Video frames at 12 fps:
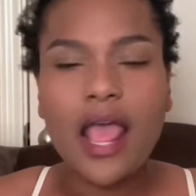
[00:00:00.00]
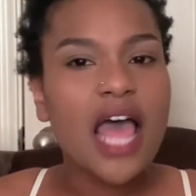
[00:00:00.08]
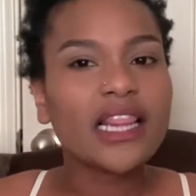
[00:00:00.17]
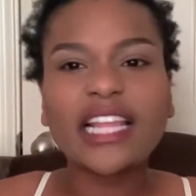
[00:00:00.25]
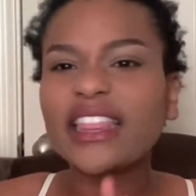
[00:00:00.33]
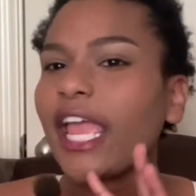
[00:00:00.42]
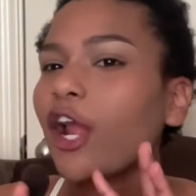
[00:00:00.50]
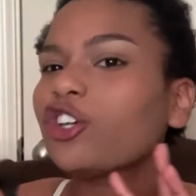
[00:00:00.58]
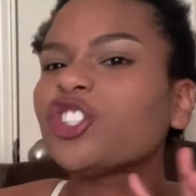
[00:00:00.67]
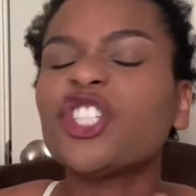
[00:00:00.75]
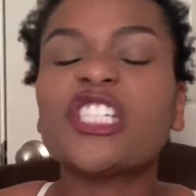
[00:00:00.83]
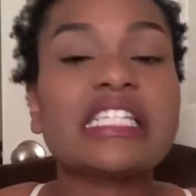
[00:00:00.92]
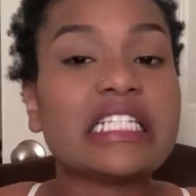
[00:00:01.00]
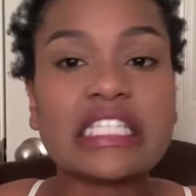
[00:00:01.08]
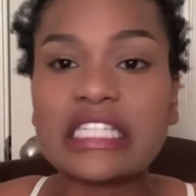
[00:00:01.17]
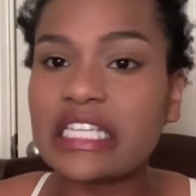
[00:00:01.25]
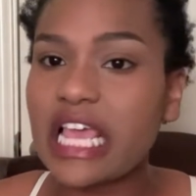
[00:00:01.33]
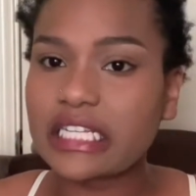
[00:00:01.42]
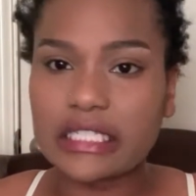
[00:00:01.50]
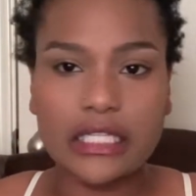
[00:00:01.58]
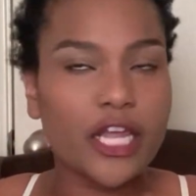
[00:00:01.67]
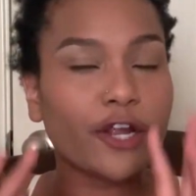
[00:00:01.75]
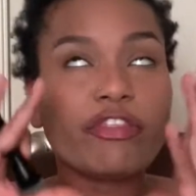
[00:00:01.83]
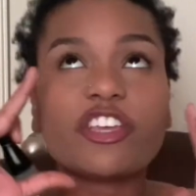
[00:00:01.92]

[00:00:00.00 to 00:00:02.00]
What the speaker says: Like they are just as sexy. They're the